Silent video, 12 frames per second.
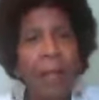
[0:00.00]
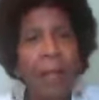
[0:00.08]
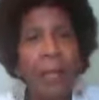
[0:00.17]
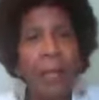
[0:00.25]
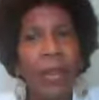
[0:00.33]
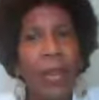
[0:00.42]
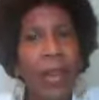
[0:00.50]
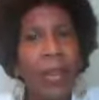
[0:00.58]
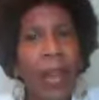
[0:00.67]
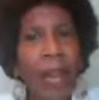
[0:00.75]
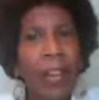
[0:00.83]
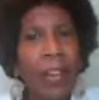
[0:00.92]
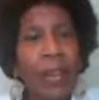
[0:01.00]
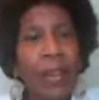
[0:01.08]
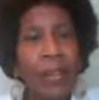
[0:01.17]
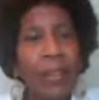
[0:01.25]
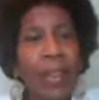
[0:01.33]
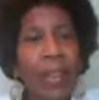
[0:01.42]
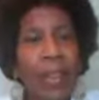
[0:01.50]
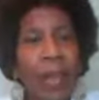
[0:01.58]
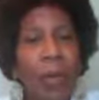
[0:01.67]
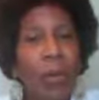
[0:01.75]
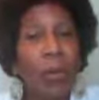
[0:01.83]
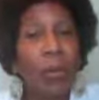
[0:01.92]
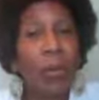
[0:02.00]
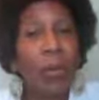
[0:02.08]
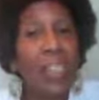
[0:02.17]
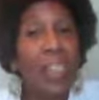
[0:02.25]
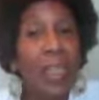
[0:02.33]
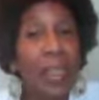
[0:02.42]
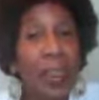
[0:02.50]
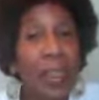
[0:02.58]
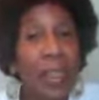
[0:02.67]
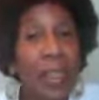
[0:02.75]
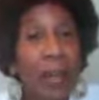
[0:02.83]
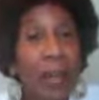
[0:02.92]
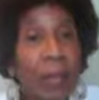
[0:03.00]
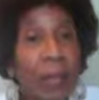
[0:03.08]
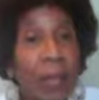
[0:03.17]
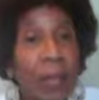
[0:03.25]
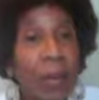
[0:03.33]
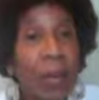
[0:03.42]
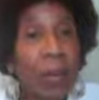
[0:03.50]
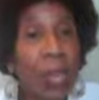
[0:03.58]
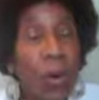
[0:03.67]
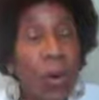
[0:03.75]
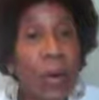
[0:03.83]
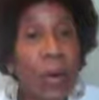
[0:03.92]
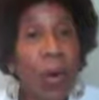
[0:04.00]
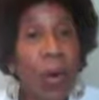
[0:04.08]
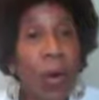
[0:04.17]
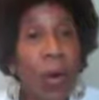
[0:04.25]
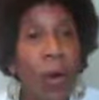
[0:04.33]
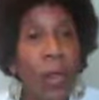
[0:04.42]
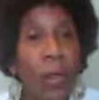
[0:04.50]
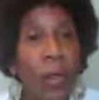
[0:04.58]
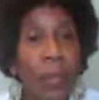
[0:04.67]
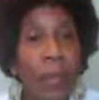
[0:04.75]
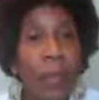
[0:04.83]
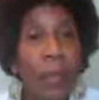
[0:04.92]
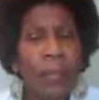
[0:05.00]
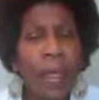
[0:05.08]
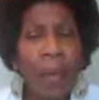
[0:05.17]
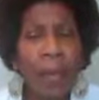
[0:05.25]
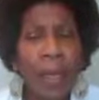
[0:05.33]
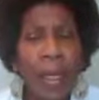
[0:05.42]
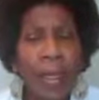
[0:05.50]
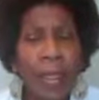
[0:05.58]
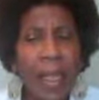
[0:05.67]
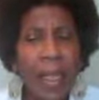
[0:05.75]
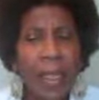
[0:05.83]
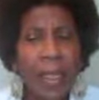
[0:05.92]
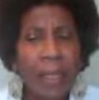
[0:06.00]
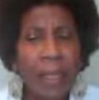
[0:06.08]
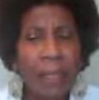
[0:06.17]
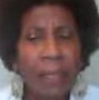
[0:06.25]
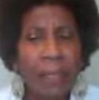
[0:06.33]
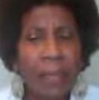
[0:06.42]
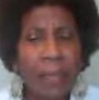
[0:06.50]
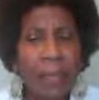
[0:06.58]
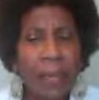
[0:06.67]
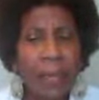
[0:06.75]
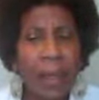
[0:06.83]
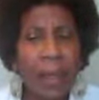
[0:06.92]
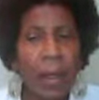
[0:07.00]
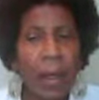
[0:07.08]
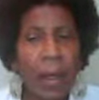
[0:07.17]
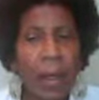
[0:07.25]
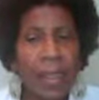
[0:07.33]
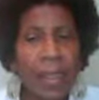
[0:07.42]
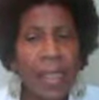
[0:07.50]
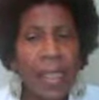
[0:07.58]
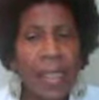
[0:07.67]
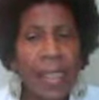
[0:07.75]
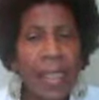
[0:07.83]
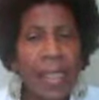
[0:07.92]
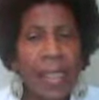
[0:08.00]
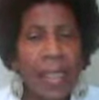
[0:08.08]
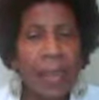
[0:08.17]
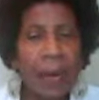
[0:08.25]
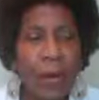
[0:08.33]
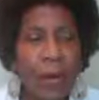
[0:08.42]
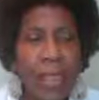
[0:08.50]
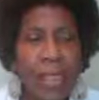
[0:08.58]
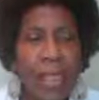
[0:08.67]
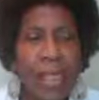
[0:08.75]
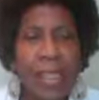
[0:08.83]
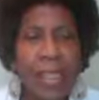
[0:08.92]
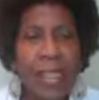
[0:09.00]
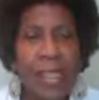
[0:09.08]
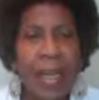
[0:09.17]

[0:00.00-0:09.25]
The North had a different, that they were a little more subtle in what was going on. So I think that in the 60s, early 60s,